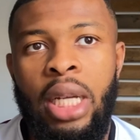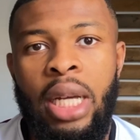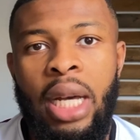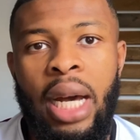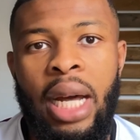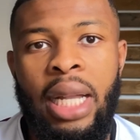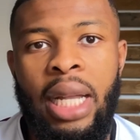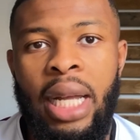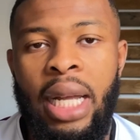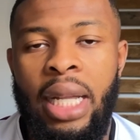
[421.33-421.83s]

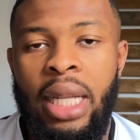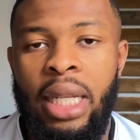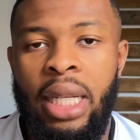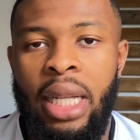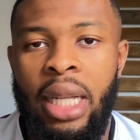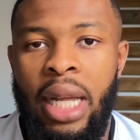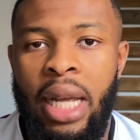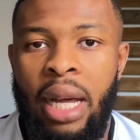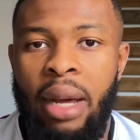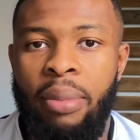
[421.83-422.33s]
at the end of the
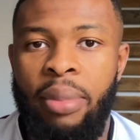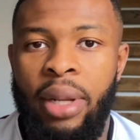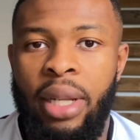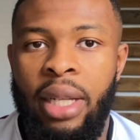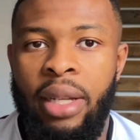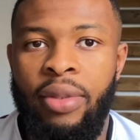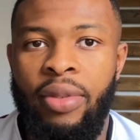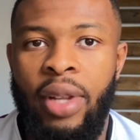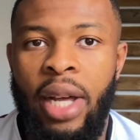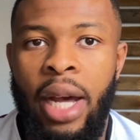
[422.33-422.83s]
day, I
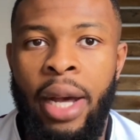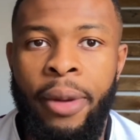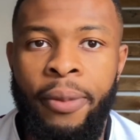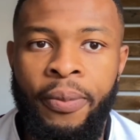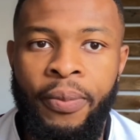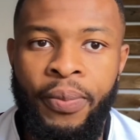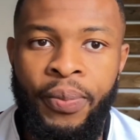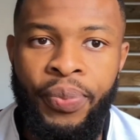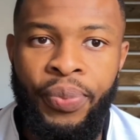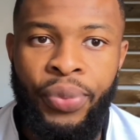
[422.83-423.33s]
believe that
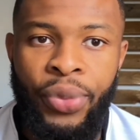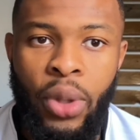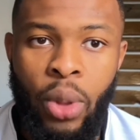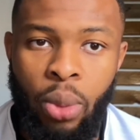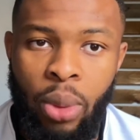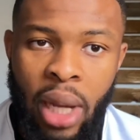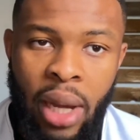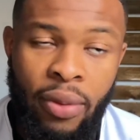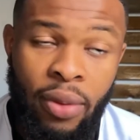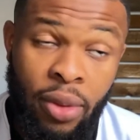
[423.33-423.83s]

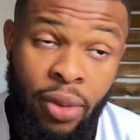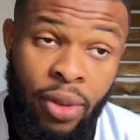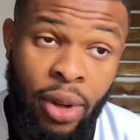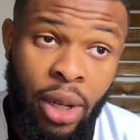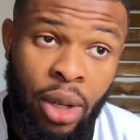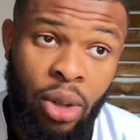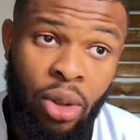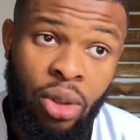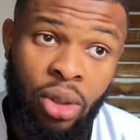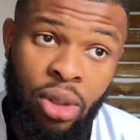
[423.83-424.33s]
we have
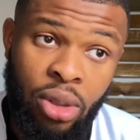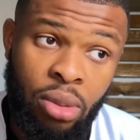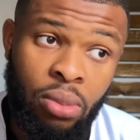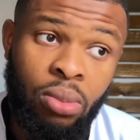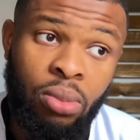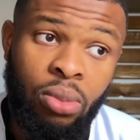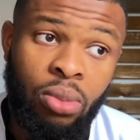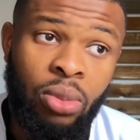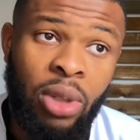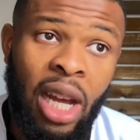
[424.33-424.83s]
very
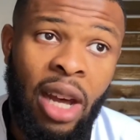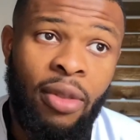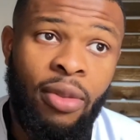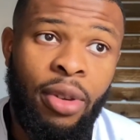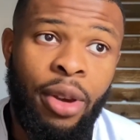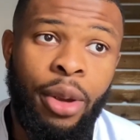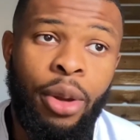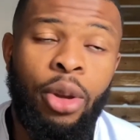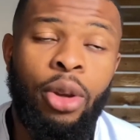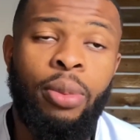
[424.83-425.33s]

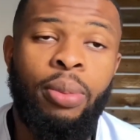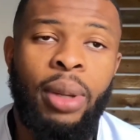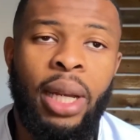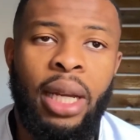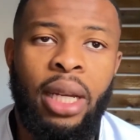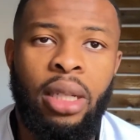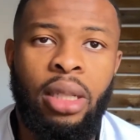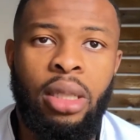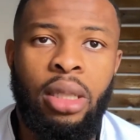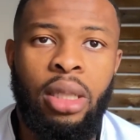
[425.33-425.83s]
good
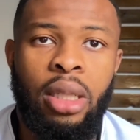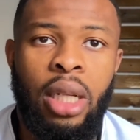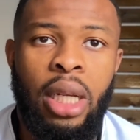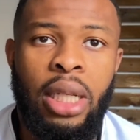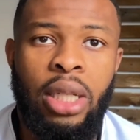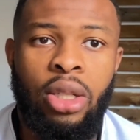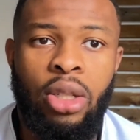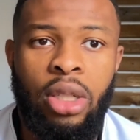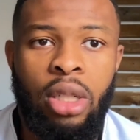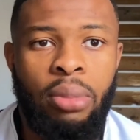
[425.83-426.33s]
players.
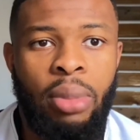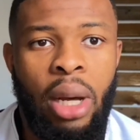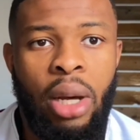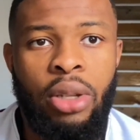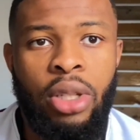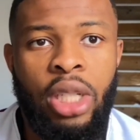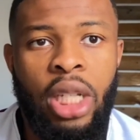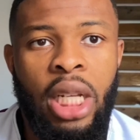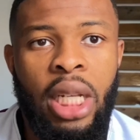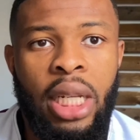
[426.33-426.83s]
It's just about
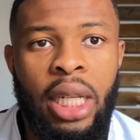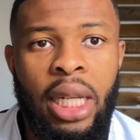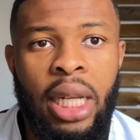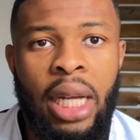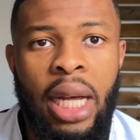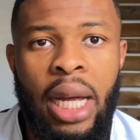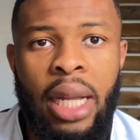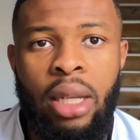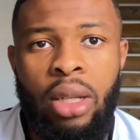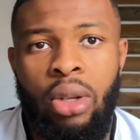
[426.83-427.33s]
gelling it
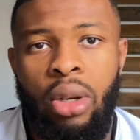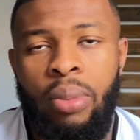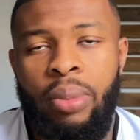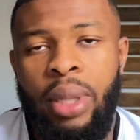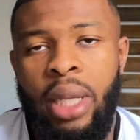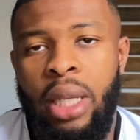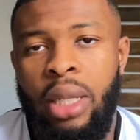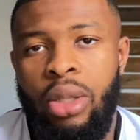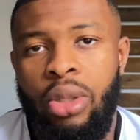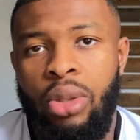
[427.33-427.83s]
and not
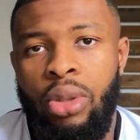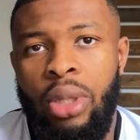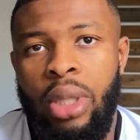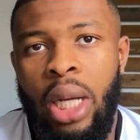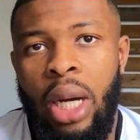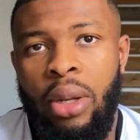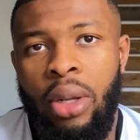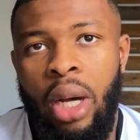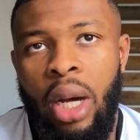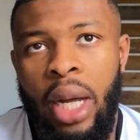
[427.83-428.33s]
being too
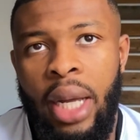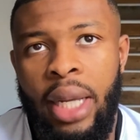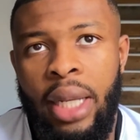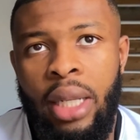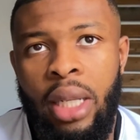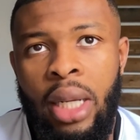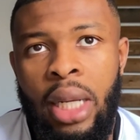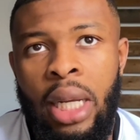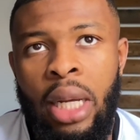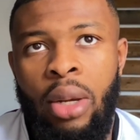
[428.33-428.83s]
downhearted.
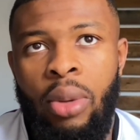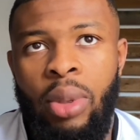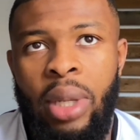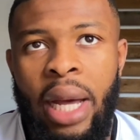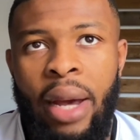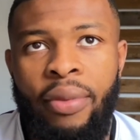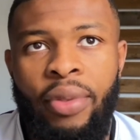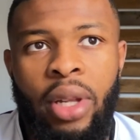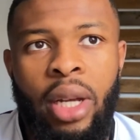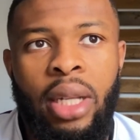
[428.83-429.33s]
We
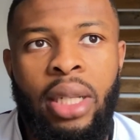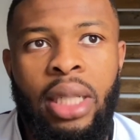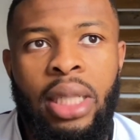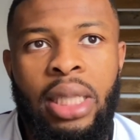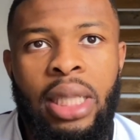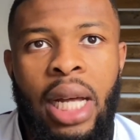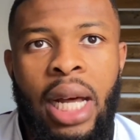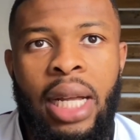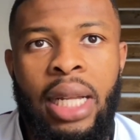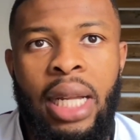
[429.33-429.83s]
have to
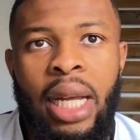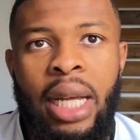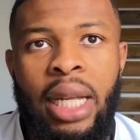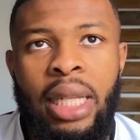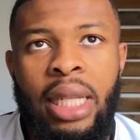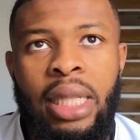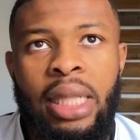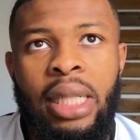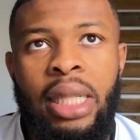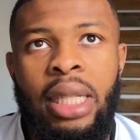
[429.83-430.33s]
understand that in
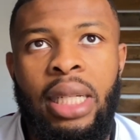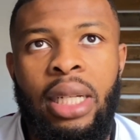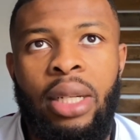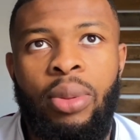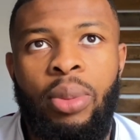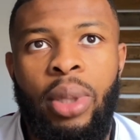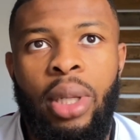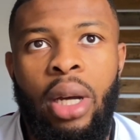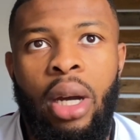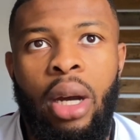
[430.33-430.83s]
this league
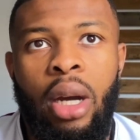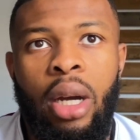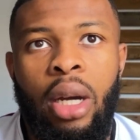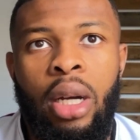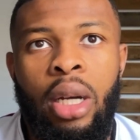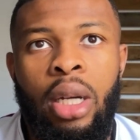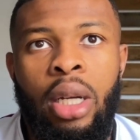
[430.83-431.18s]
we are